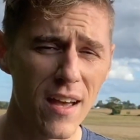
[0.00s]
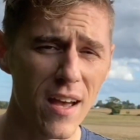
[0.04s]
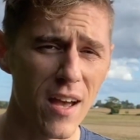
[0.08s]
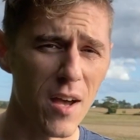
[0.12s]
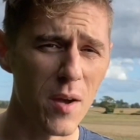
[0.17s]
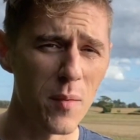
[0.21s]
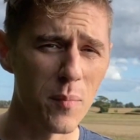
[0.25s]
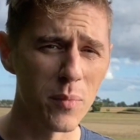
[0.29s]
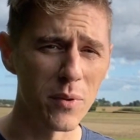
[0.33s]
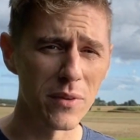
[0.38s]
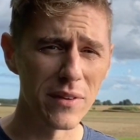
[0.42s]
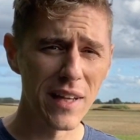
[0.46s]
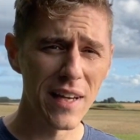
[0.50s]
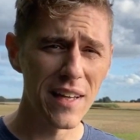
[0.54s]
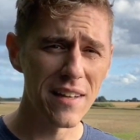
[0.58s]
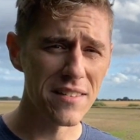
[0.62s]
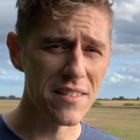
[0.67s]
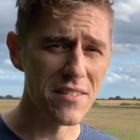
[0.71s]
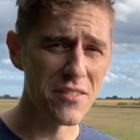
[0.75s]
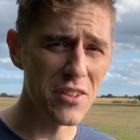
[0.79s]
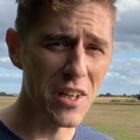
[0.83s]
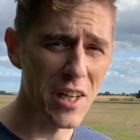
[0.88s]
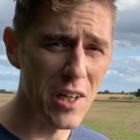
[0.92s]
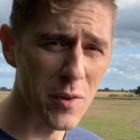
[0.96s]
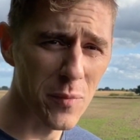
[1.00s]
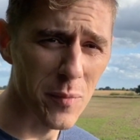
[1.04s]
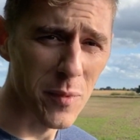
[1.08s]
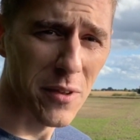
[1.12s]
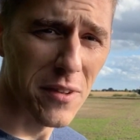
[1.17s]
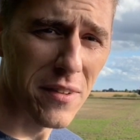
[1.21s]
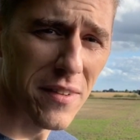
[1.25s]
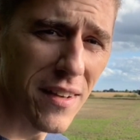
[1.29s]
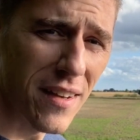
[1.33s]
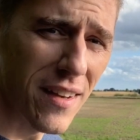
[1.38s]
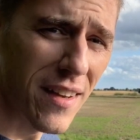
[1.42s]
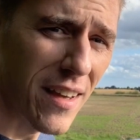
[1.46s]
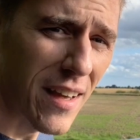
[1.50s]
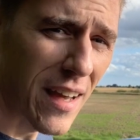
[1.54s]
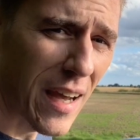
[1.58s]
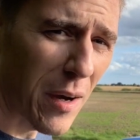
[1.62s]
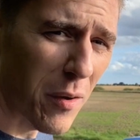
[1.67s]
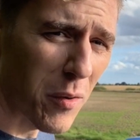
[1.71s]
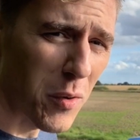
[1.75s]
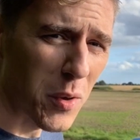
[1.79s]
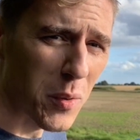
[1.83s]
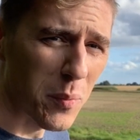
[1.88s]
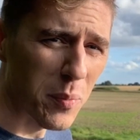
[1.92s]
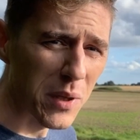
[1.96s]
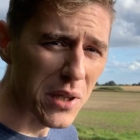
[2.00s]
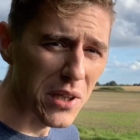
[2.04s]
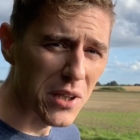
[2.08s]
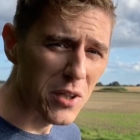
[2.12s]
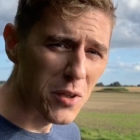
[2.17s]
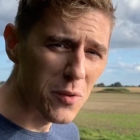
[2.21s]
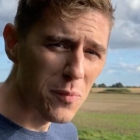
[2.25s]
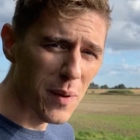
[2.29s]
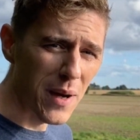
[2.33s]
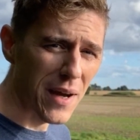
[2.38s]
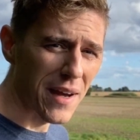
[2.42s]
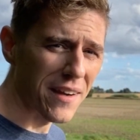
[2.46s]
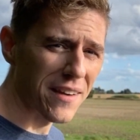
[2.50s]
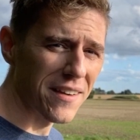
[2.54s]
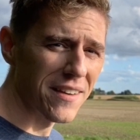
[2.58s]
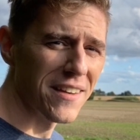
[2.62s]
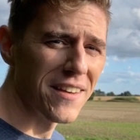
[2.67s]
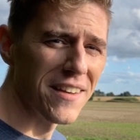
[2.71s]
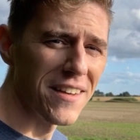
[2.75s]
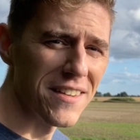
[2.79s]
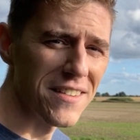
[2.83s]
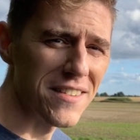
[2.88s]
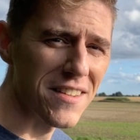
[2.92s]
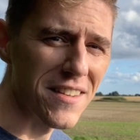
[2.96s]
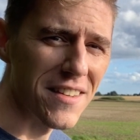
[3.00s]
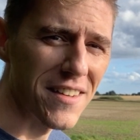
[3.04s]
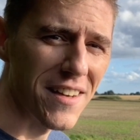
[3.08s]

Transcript: Um, but ladies and gentlemen, I want to bring you back to the